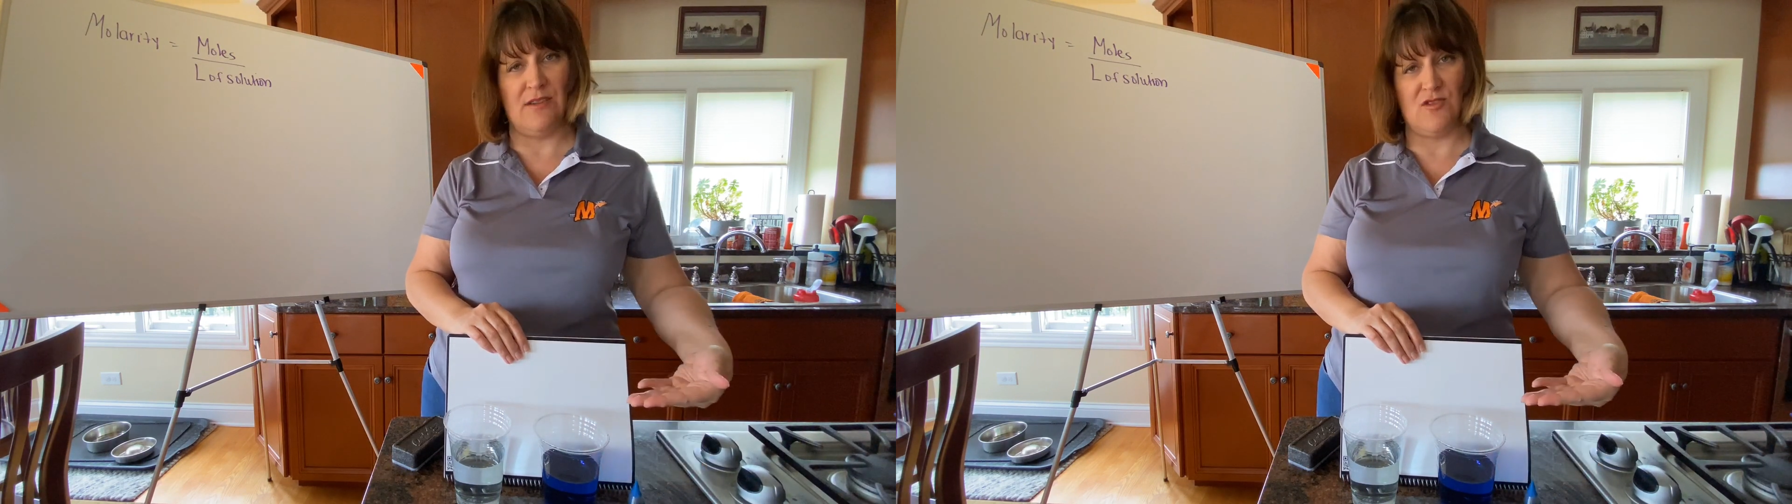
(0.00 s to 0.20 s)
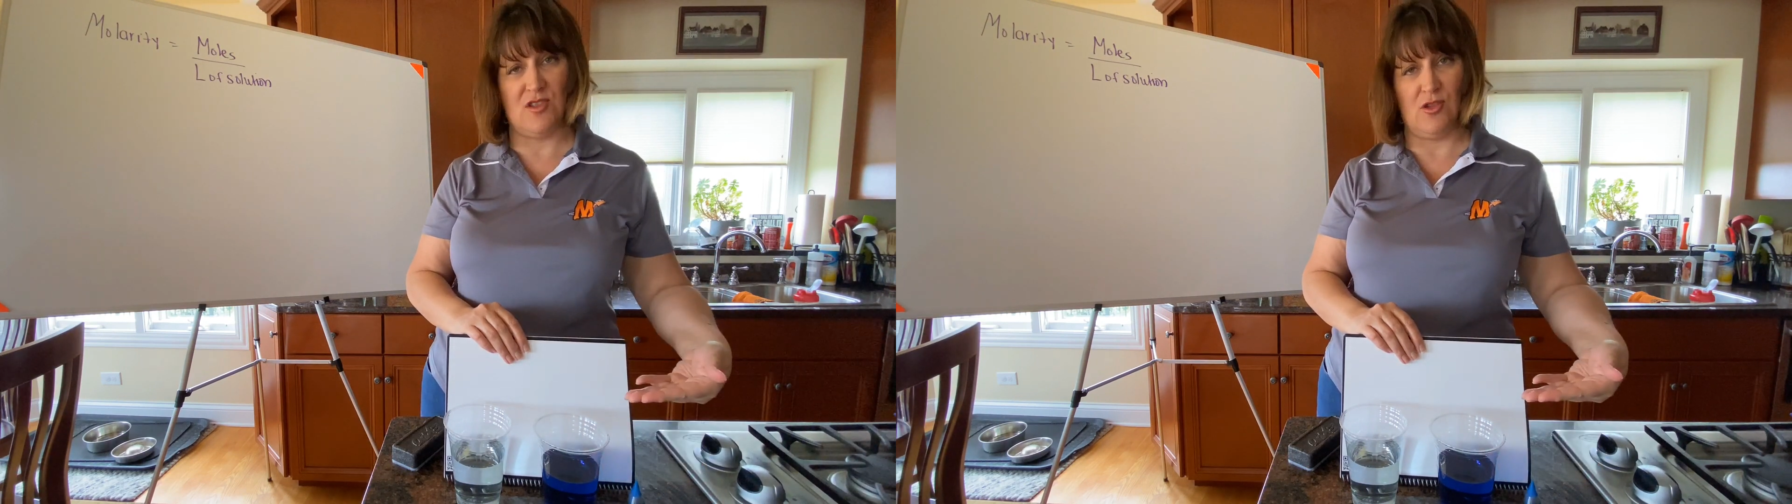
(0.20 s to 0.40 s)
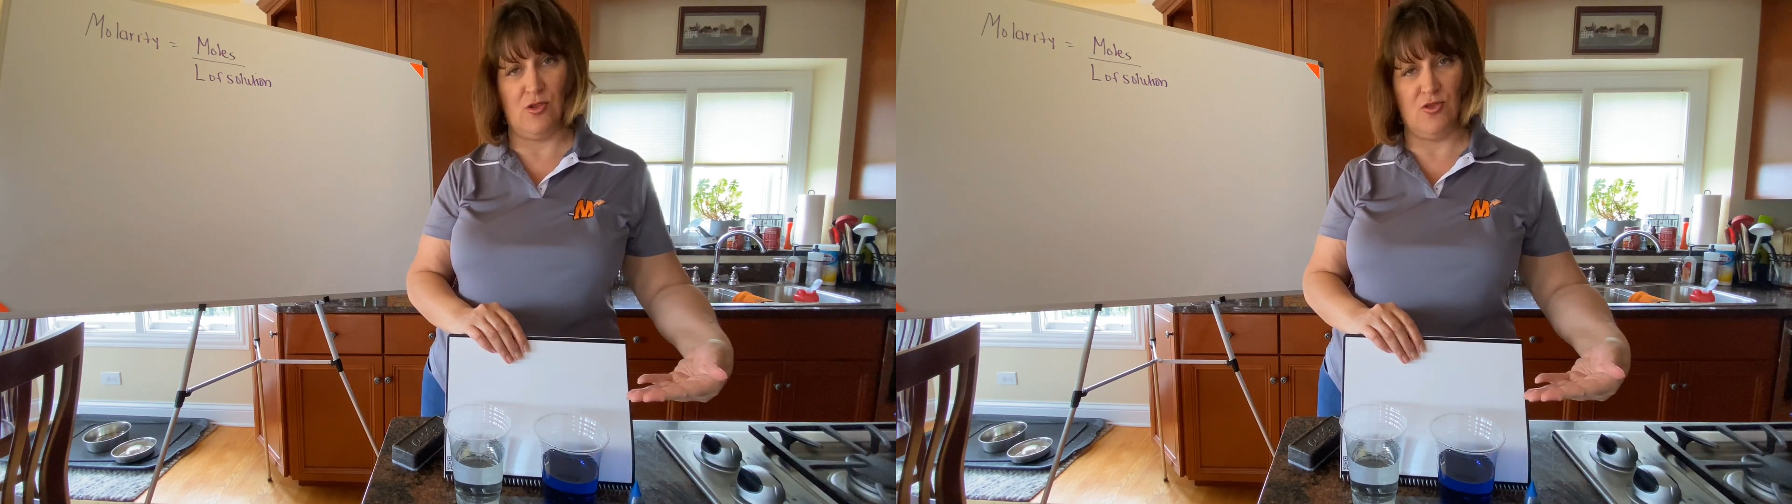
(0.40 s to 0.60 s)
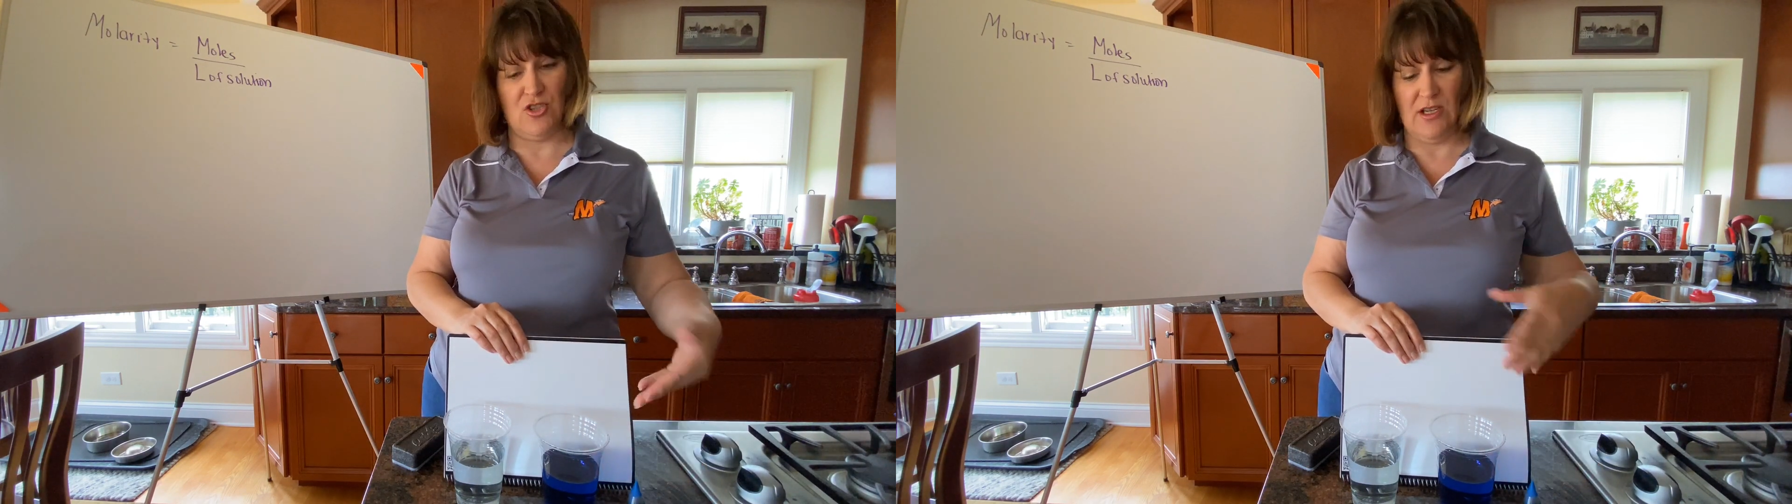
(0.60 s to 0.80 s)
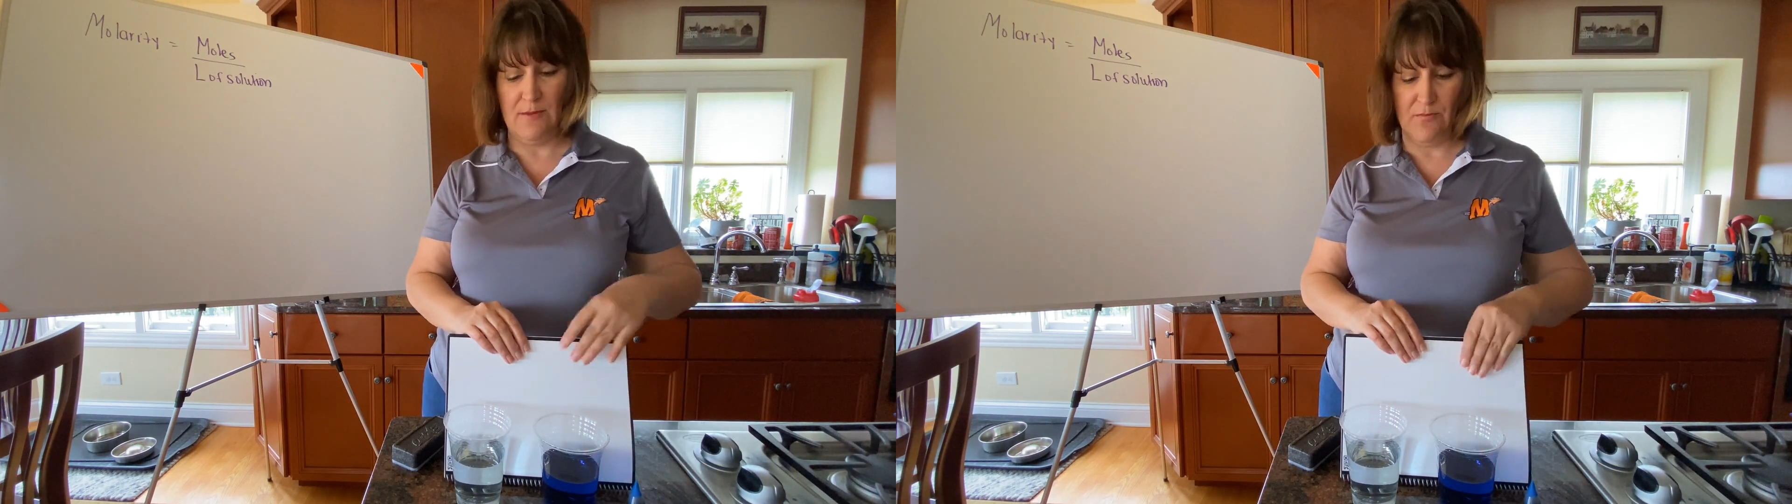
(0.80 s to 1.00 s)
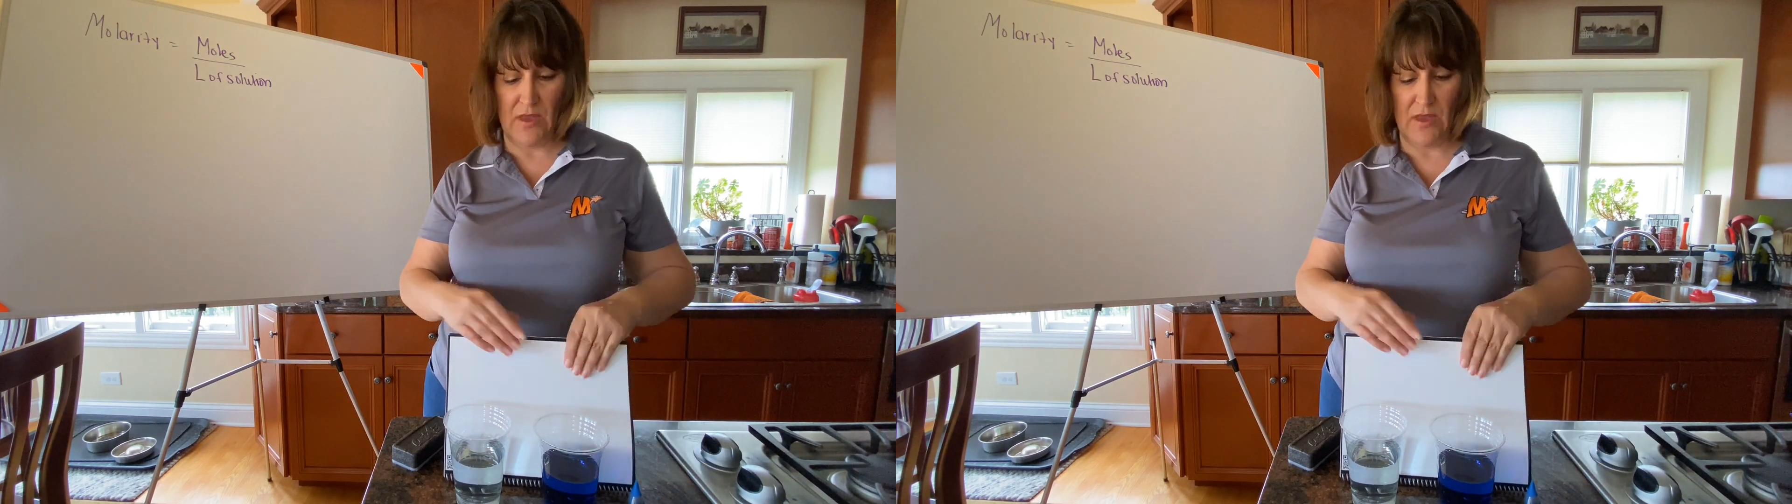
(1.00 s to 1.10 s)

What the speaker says: of solution,